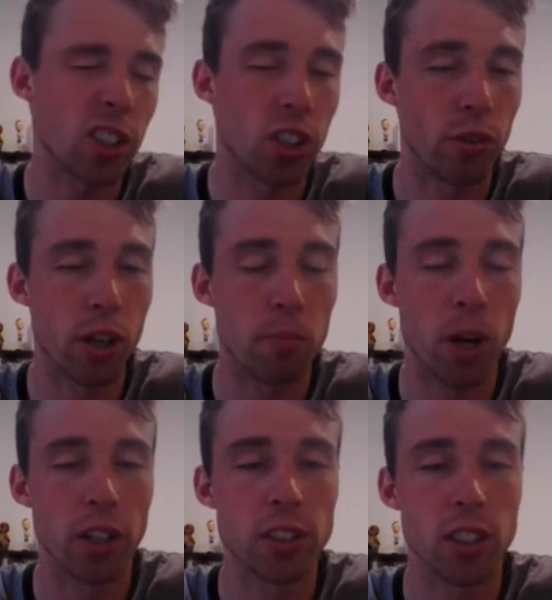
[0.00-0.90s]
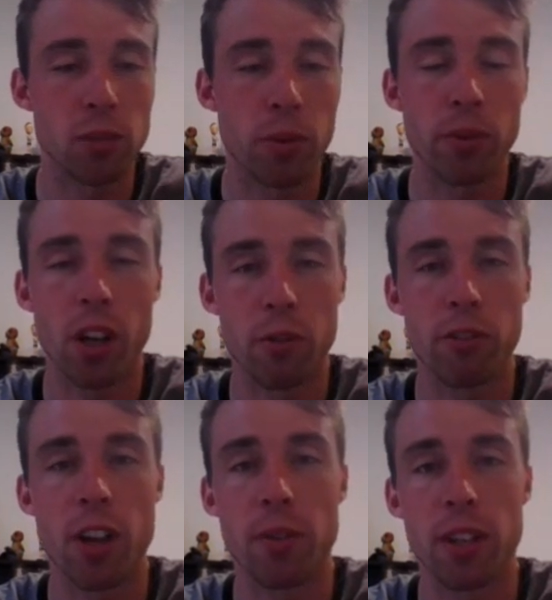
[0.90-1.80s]
Not sure when I'll post this, but we've got
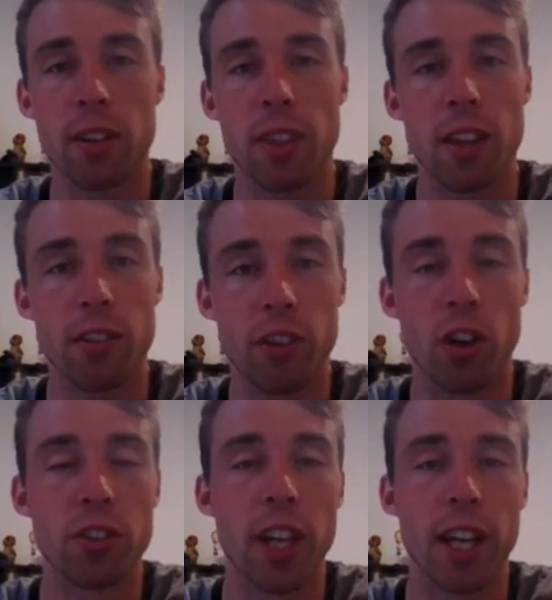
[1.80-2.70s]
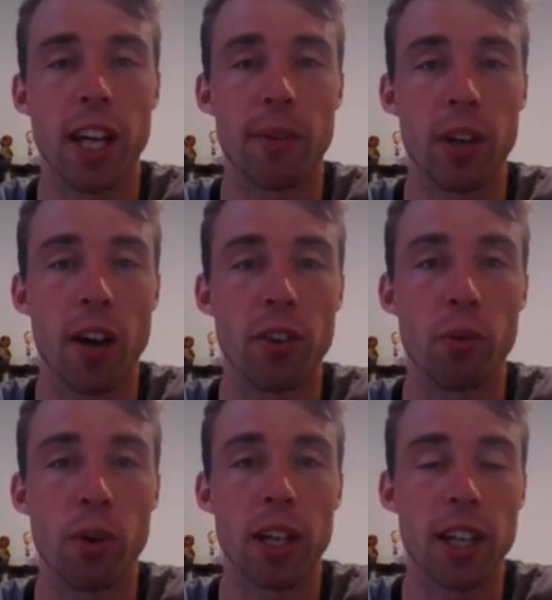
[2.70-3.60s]
a fair bit of content coming over
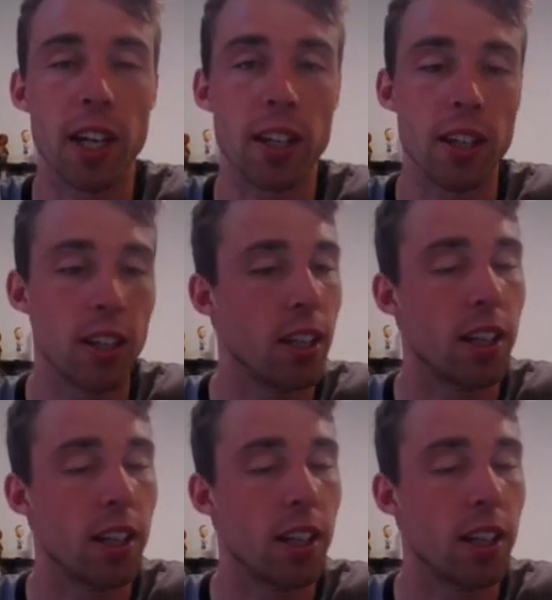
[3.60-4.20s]
the weekend.